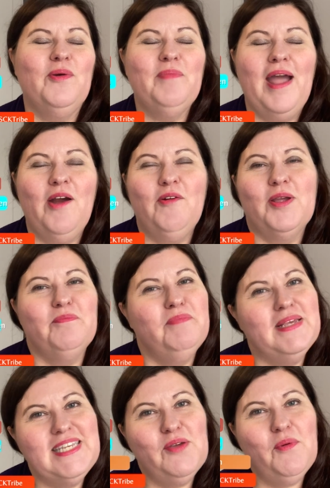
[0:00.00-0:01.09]
empowering
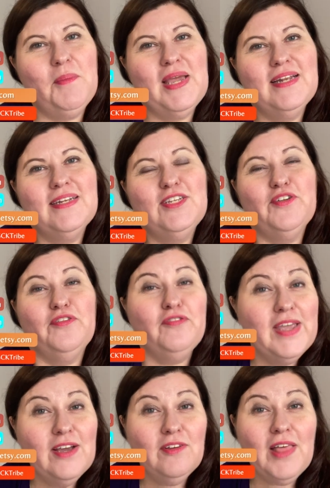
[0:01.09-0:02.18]
busy women to
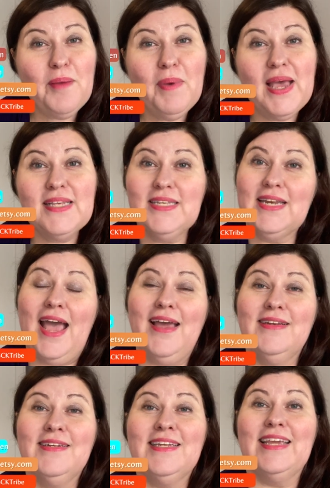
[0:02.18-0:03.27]
feel their best
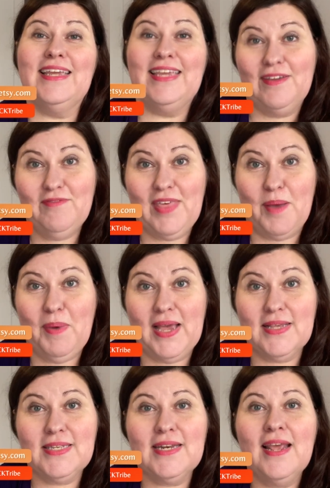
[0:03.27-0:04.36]
and give their
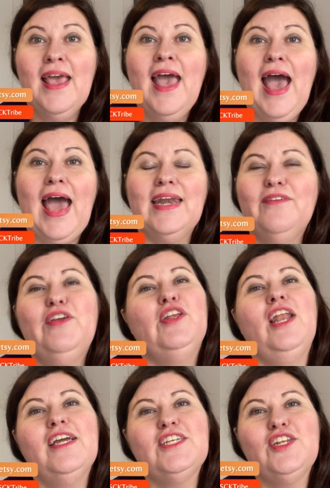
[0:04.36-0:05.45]
best. And if you'd
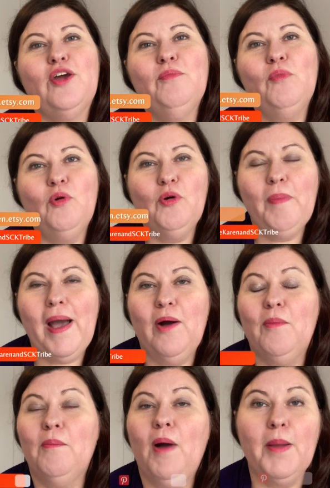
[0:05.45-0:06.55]
like to know more
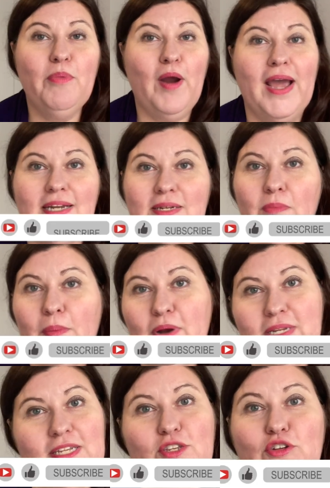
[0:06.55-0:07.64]
about my brand, my
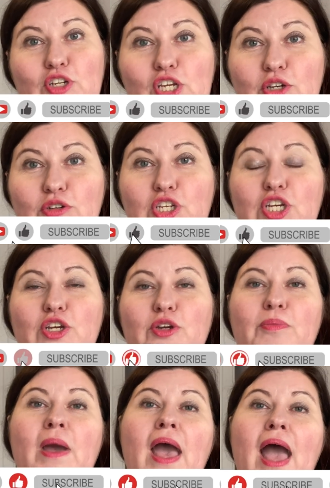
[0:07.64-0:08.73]
presence on
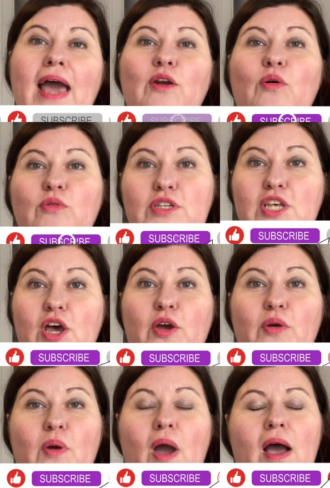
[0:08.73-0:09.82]
YouTube, and
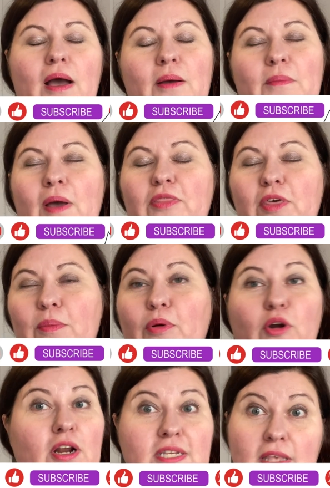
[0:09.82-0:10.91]
also um, the
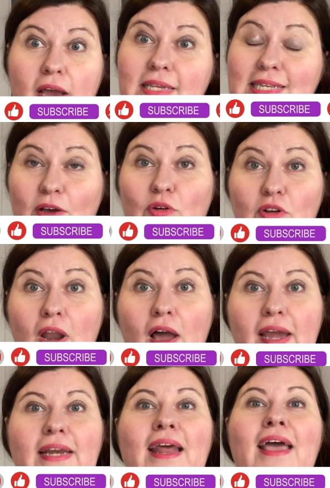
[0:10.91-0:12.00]
products that I sell
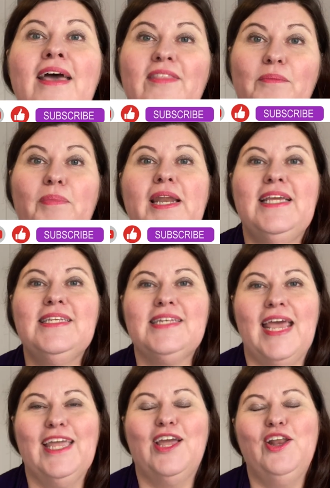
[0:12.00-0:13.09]
online, then please
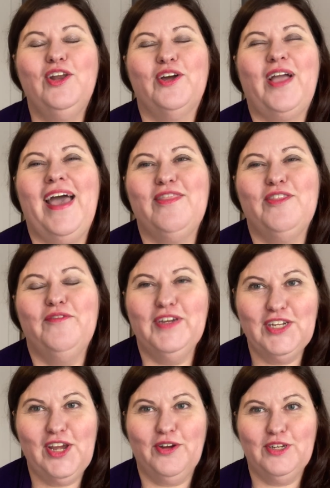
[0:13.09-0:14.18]
take a look at the
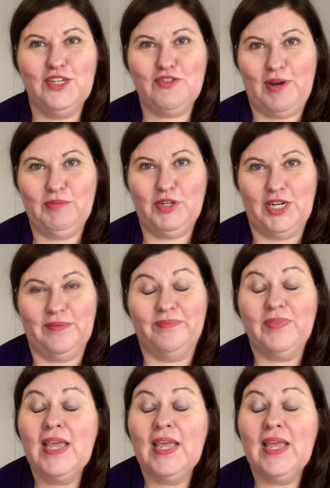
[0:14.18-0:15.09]
video description.